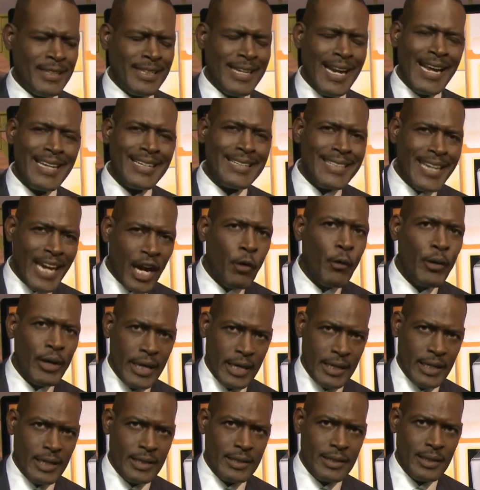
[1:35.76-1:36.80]
it had dairy
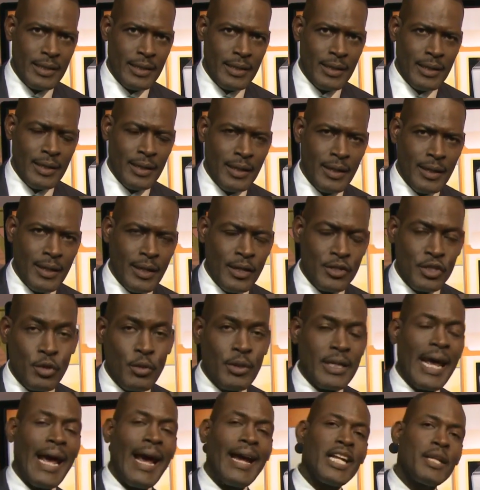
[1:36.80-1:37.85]
in it. What? So
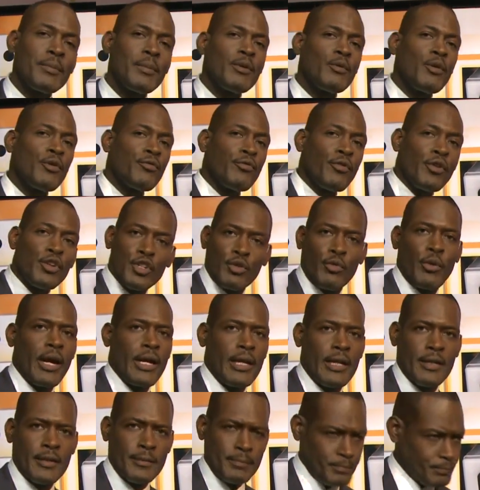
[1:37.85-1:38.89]
it had to be
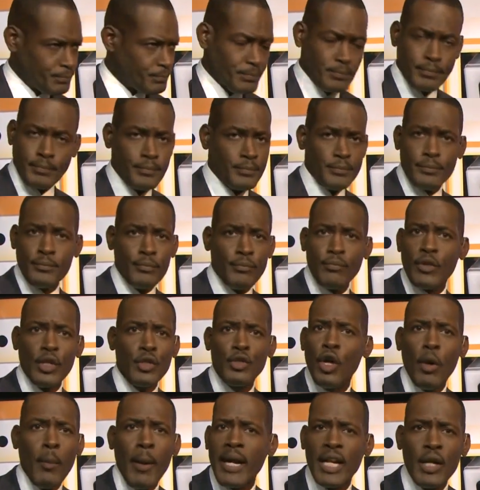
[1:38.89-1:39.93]
refrigerated.
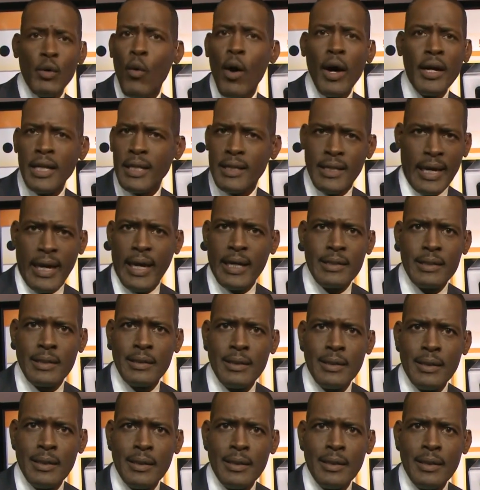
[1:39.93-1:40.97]
Nobody wanted that.
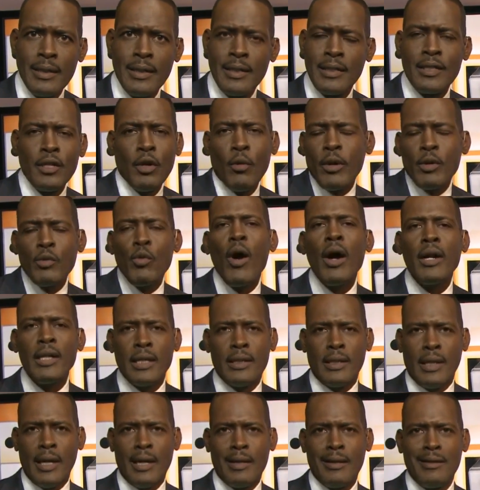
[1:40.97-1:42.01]
No one
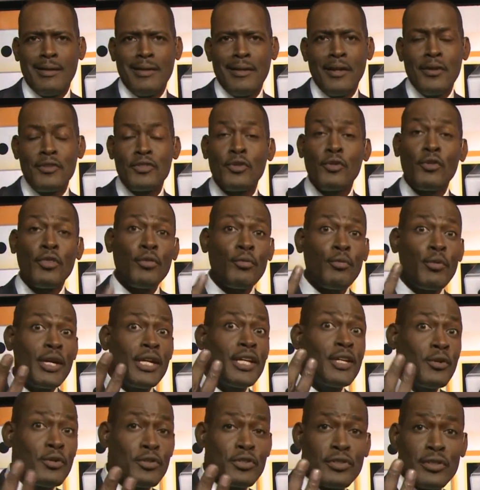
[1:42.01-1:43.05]
wanted that. So three
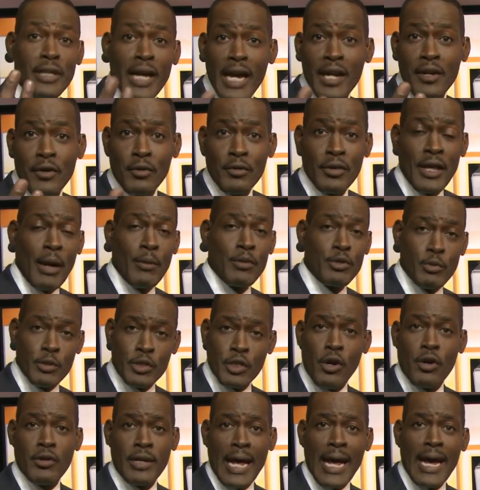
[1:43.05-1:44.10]
years later, that was what's
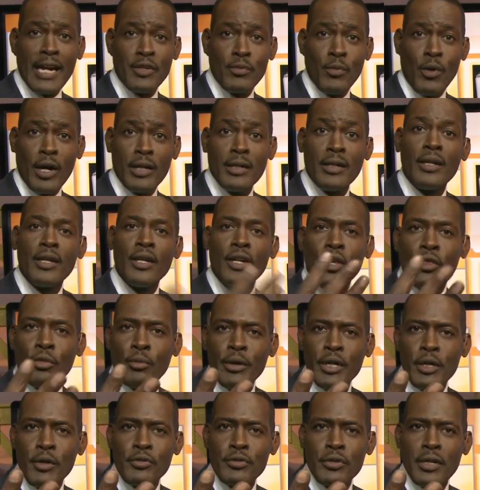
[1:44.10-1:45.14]
called Act One.
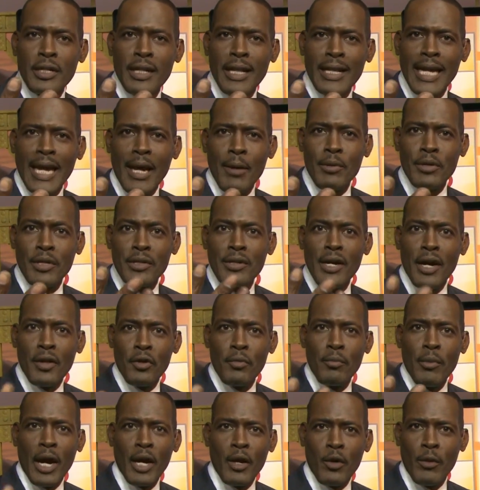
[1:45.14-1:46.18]
Three years later, they came with
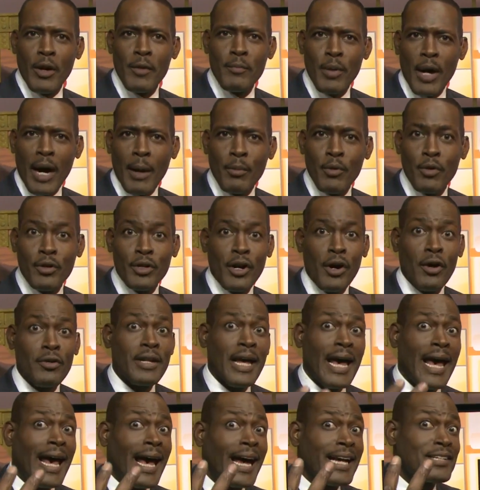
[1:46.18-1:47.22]
another microwave popcorn called
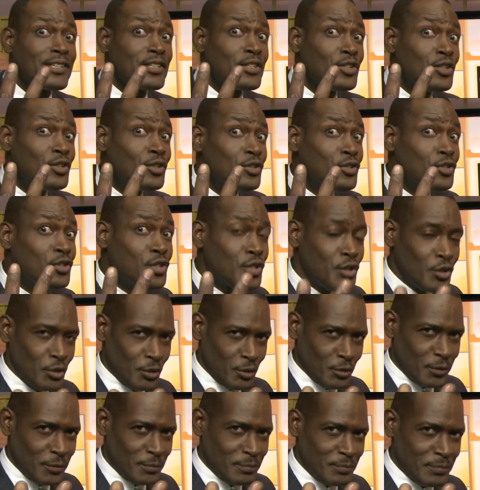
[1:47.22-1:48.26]
Act
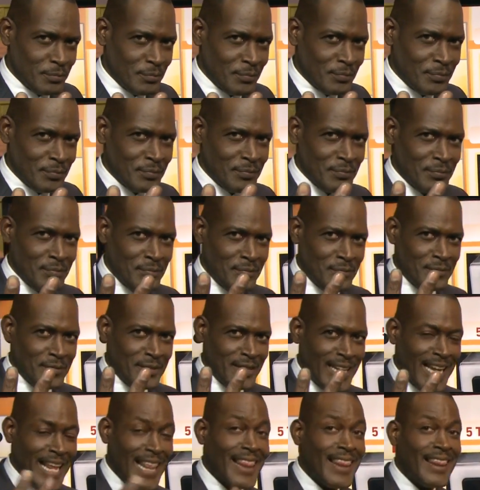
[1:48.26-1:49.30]
Two. That's
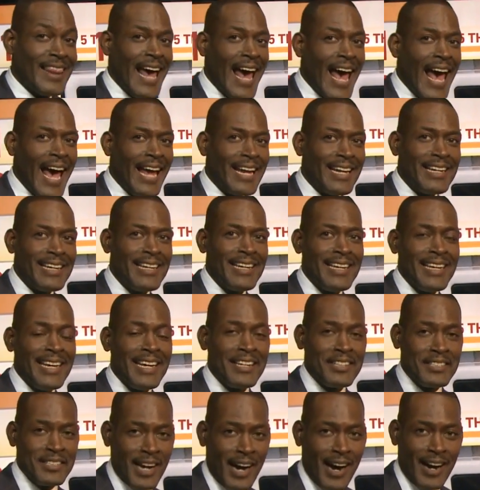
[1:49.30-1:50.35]
why. Get that out of here.
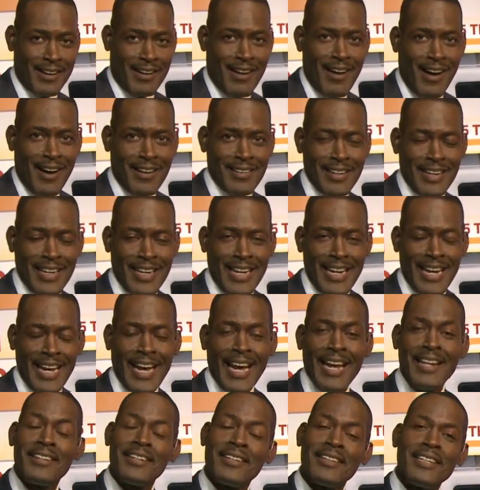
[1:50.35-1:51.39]
Has caught on,
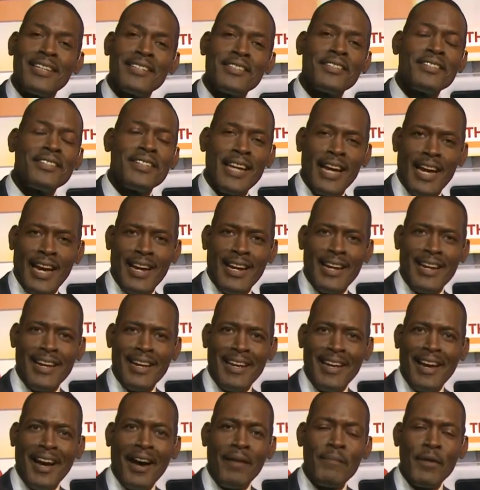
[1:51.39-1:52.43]
and to this day,
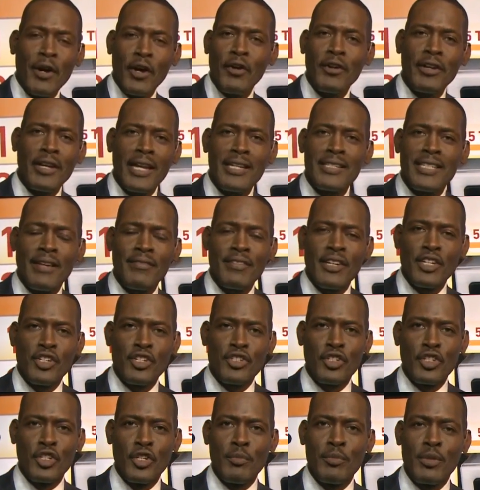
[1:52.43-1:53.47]
Americans have
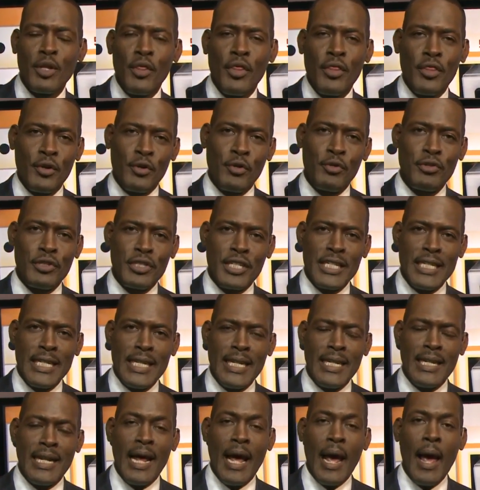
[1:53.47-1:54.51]
consumed
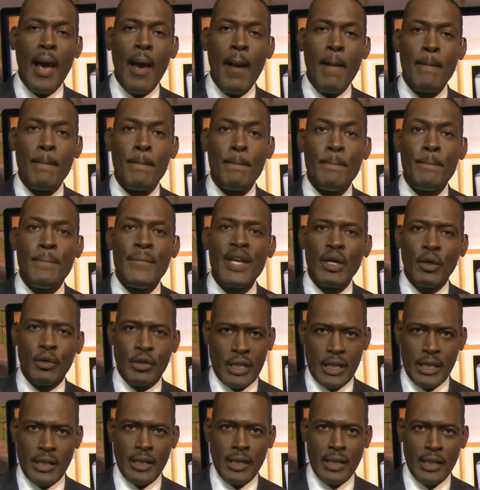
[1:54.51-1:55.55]
13
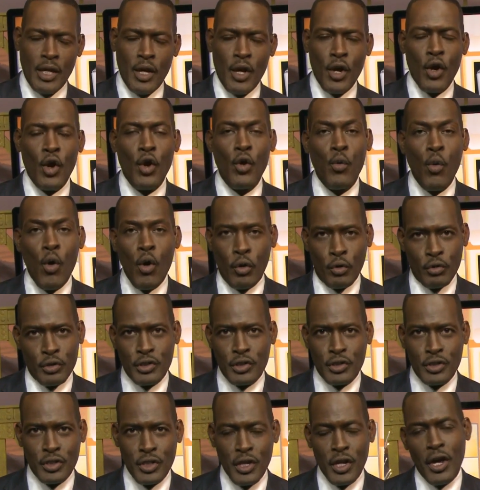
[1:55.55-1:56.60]
billion
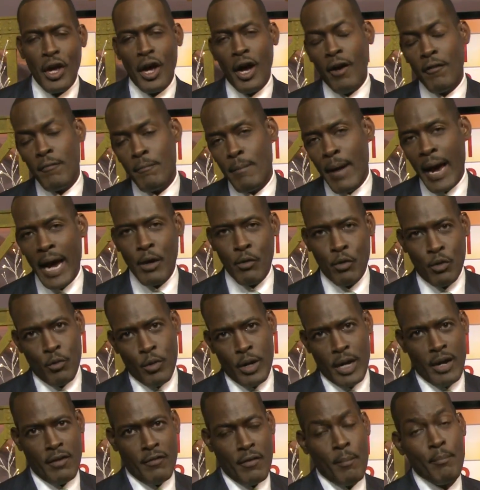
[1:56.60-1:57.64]
quarts of
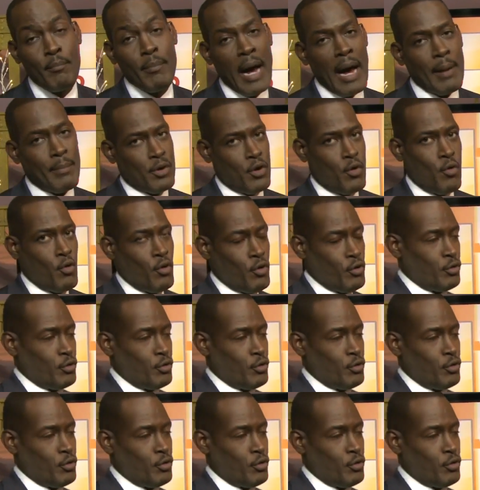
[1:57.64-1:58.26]
microwave popcorn.